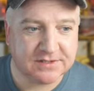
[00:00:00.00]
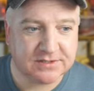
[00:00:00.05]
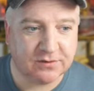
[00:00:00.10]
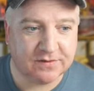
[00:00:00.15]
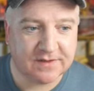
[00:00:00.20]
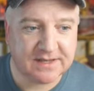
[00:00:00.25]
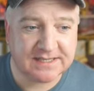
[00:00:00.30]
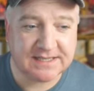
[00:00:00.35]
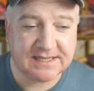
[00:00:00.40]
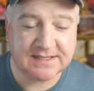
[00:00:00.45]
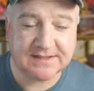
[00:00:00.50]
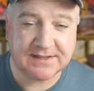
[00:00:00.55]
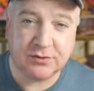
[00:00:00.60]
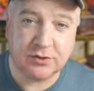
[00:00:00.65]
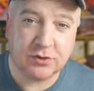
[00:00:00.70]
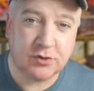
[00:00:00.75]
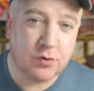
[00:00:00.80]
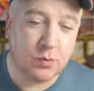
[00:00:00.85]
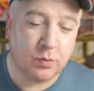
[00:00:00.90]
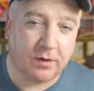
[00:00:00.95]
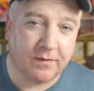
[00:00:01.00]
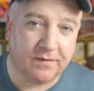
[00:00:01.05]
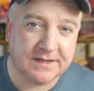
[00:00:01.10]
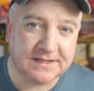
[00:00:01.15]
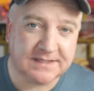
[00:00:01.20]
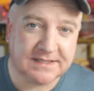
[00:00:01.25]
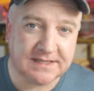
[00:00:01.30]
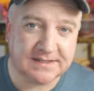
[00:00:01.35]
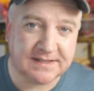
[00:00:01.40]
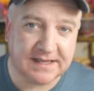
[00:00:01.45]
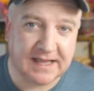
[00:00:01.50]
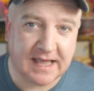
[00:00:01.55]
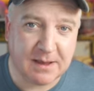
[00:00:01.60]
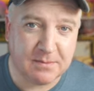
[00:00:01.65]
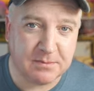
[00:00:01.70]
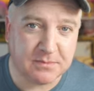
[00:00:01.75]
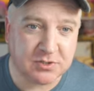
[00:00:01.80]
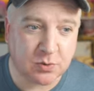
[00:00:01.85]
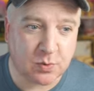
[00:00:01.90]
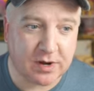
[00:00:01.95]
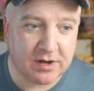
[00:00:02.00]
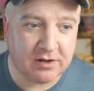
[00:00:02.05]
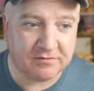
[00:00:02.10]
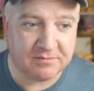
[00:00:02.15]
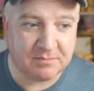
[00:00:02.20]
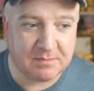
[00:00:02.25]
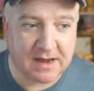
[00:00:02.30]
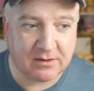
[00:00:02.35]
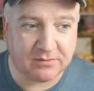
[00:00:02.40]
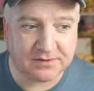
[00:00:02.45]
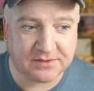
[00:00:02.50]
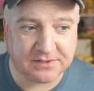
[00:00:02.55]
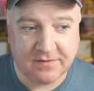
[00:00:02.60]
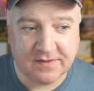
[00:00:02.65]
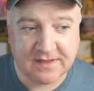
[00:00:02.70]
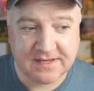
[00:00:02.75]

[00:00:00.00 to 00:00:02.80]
So this is the new one. This is the M12 mount.